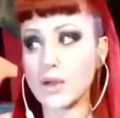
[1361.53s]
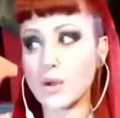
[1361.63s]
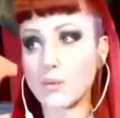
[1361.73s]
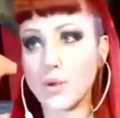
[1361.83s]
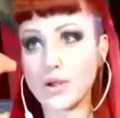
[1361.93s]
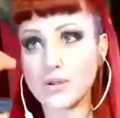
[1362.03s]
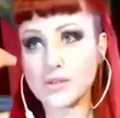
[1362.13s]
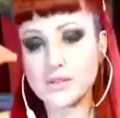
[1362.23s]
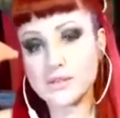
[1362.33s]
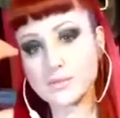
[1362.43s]

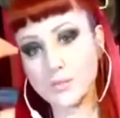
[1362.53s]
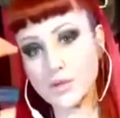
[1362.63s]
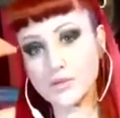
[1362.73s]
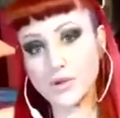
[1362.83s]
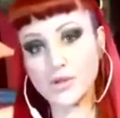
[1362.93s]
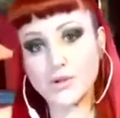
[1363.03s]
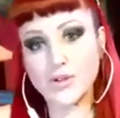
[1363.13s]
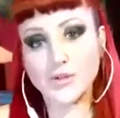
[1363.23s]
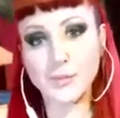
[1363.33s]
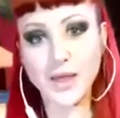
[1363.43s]
Whereas when you've got your
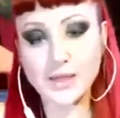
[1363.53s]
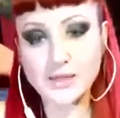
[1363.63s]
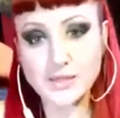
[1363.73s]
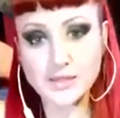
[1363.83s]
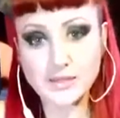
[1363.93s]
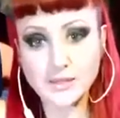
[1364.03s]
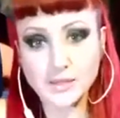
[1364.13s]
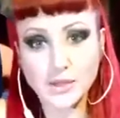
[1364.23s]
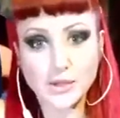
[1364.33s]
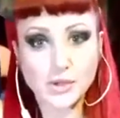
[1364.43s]
own space,
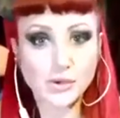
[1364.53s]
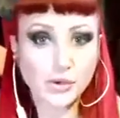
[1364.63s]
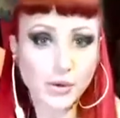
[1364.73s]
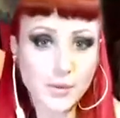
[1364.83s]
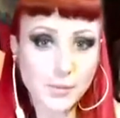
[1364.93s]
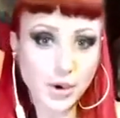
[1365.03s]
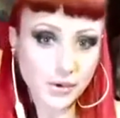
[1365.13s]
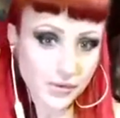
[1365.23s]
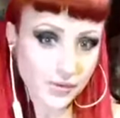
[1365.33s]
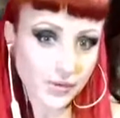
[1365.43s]
you're your own
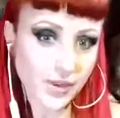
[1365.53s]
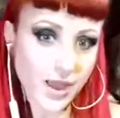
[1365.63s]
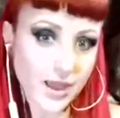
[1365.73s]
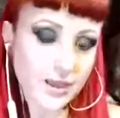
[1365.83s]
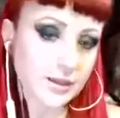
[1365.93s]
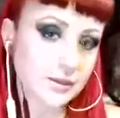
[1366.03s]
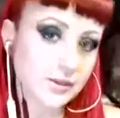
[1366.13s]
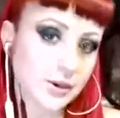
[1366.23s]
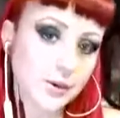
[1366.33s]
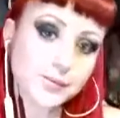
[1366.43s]
boss, and
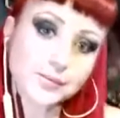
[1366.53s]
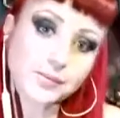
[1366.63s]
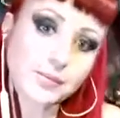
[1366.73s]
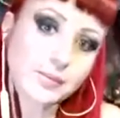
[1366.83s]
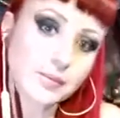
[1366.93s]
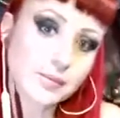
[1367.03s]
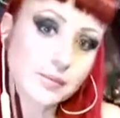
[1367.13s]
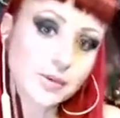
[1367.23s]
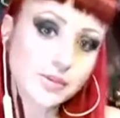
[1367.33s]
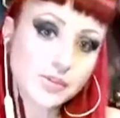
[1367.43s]

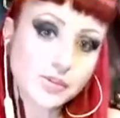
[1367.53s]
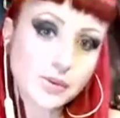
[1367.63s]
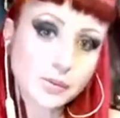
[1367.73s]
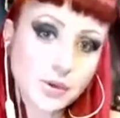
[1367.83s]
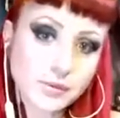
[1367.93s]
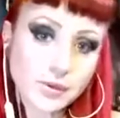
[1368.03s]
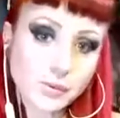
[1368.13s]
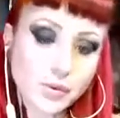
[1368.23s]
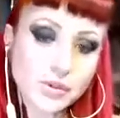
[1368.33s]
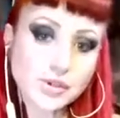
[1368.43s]
you just do whatever you
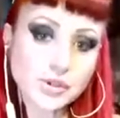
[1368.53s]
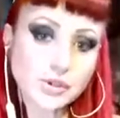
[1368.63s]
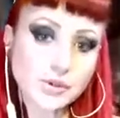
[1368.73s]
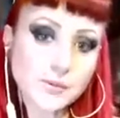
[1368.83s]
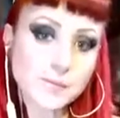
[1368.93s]
want to do.